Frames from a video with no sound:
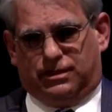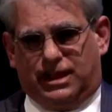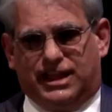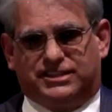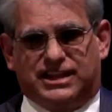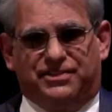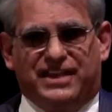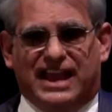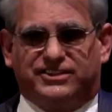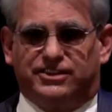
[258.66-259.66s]
I said,
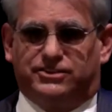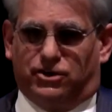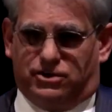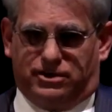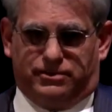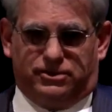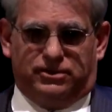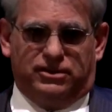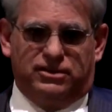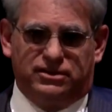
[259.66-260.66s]
"That's
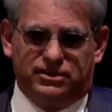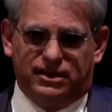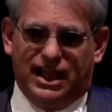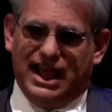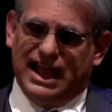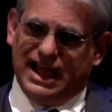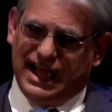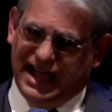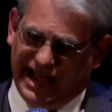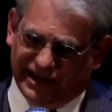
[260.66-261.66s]
adorable
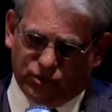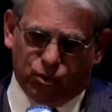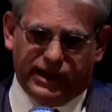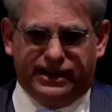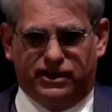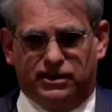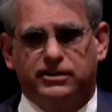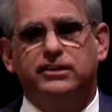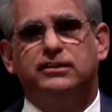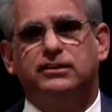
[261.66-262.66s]
and
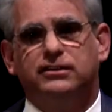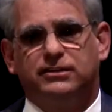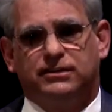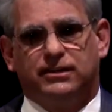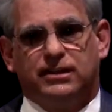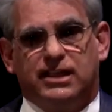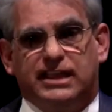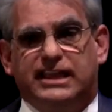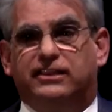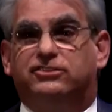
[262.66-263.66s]
weird."
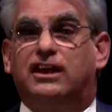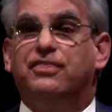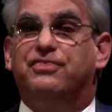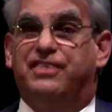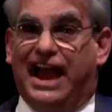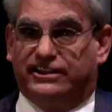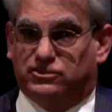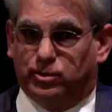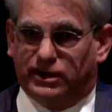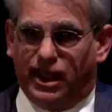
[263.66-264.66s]
He said,
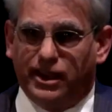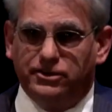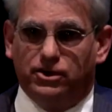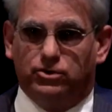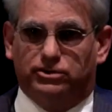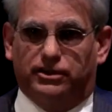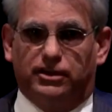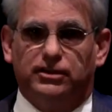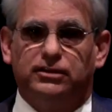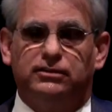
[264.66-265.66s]
"That's what I told
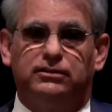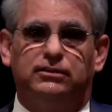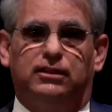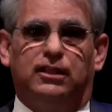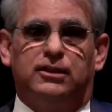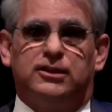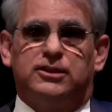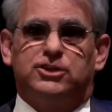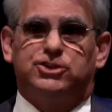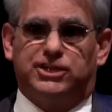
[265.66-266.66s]
her."
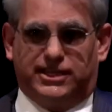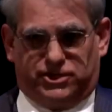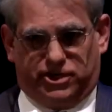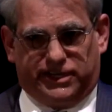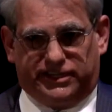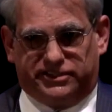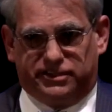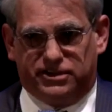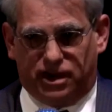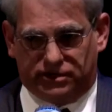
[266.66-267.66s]
She took it as
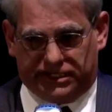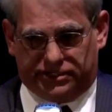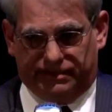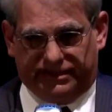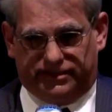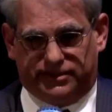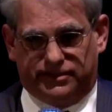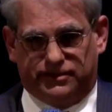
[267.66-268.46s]
encouragement.